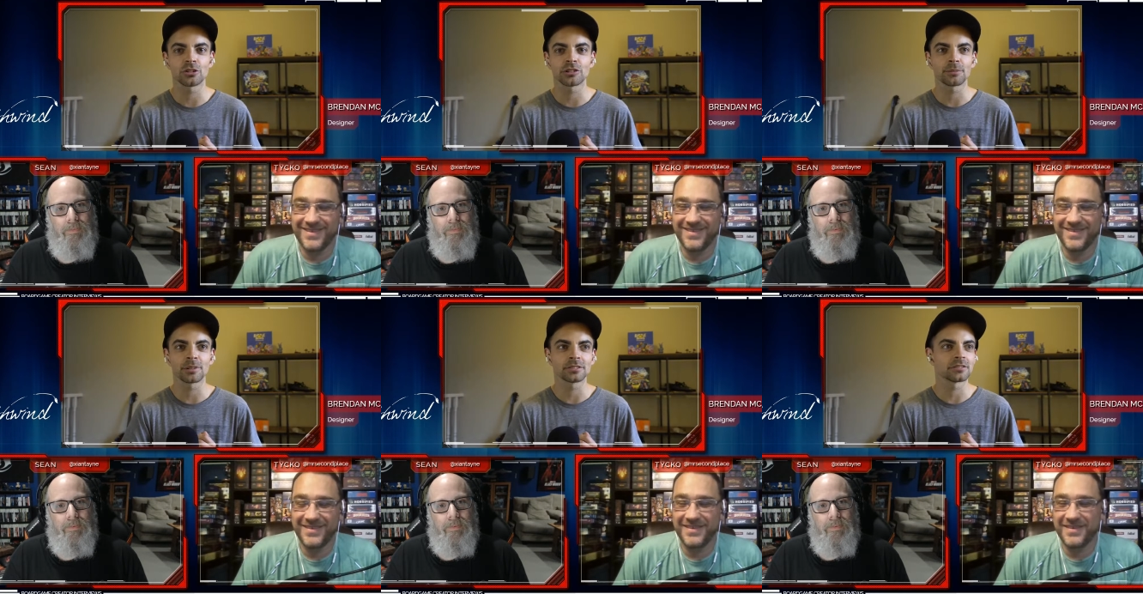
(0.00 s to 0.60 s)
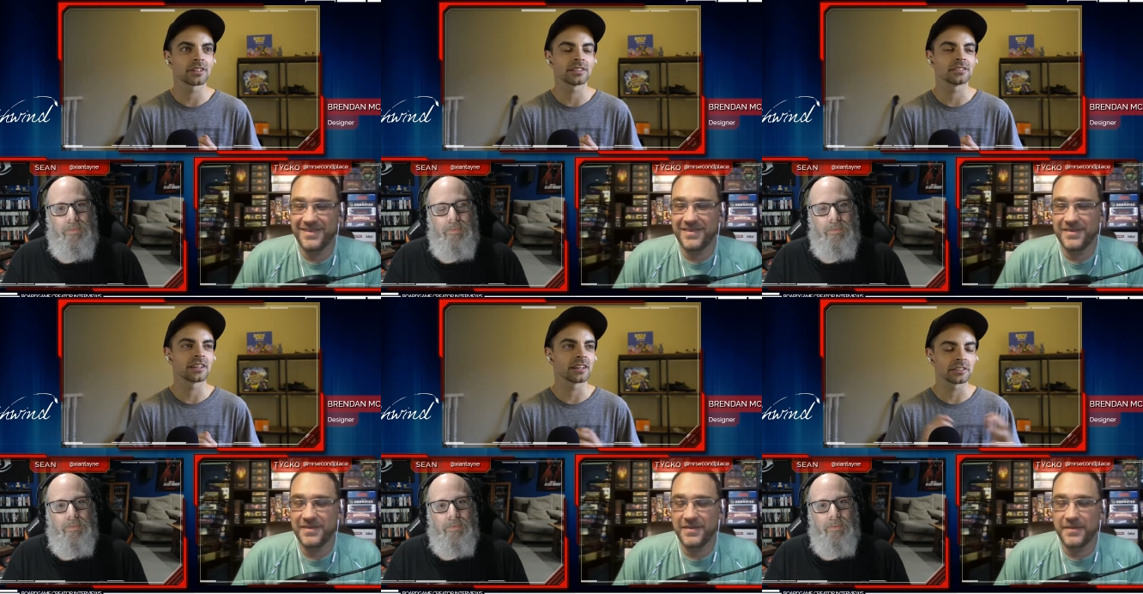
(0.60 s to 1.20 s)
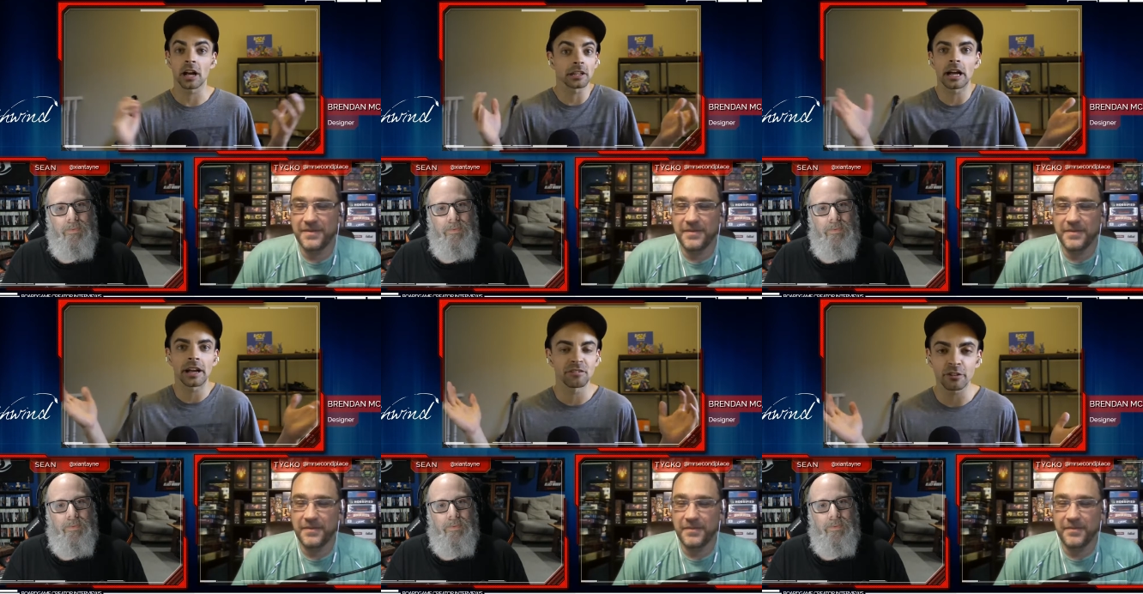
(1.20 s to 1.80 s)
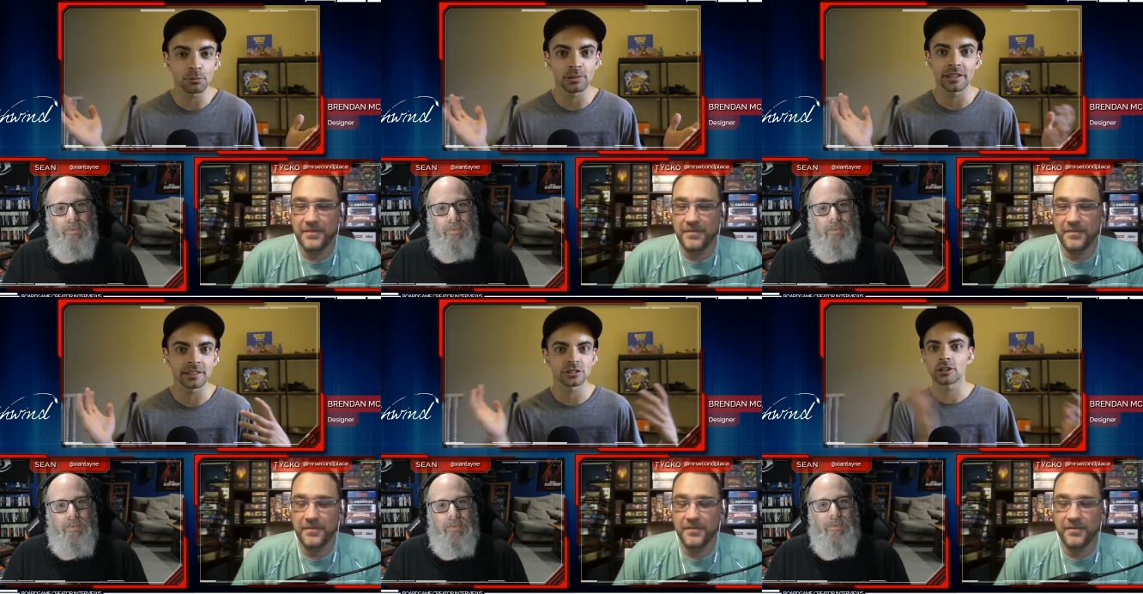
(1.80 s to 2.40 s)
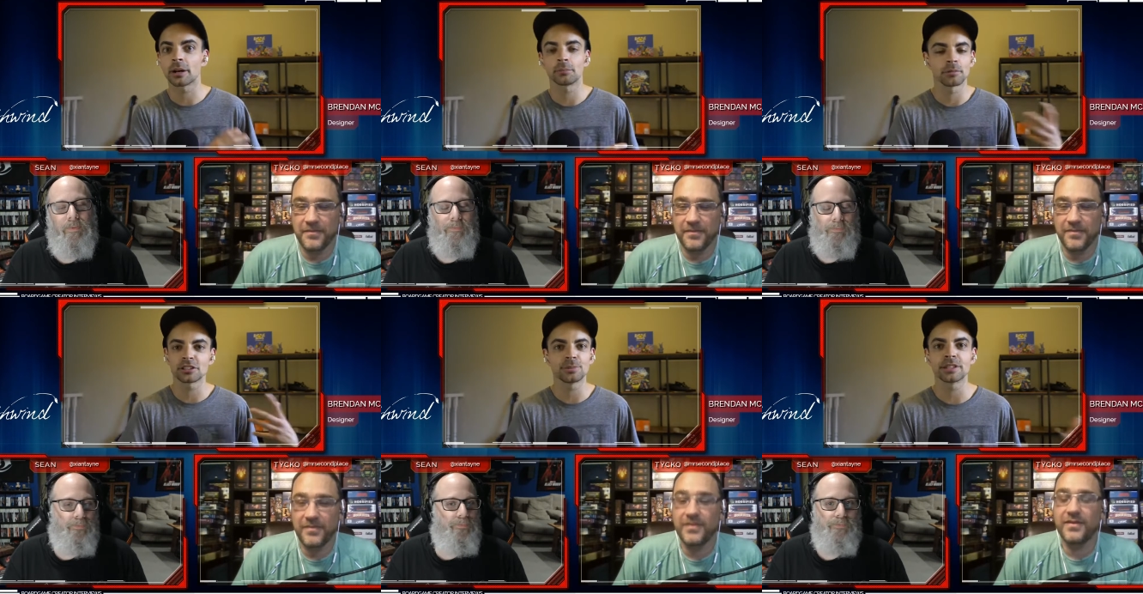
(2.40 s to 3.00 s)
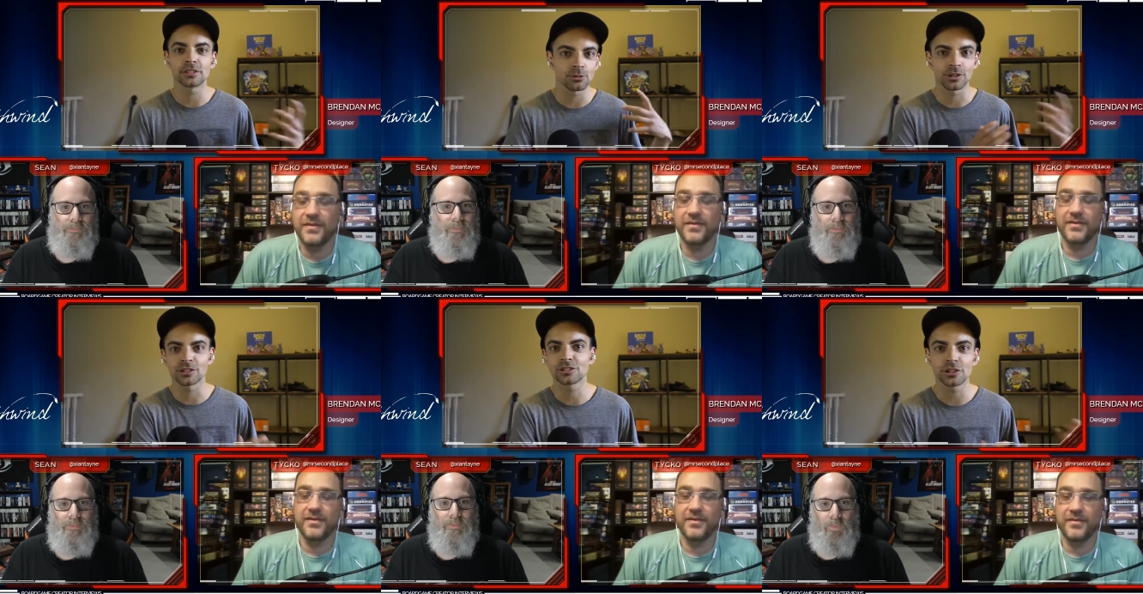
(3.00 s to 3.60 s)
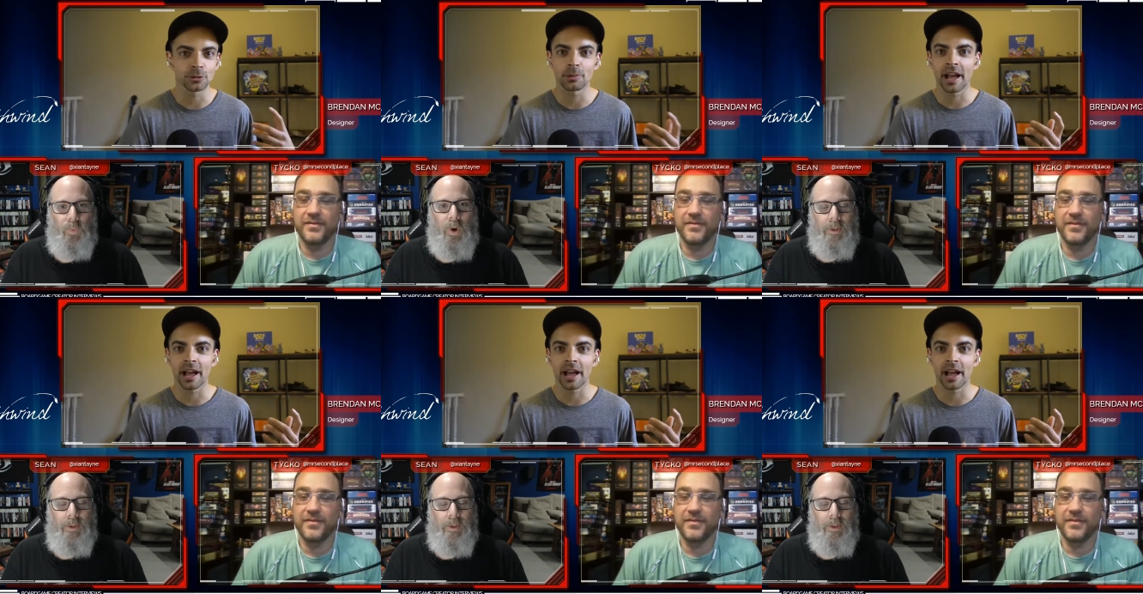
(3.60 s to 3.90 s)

Speaker 1: up, and and I, I I've never played it, so I'm not speaking to whether it's good or right.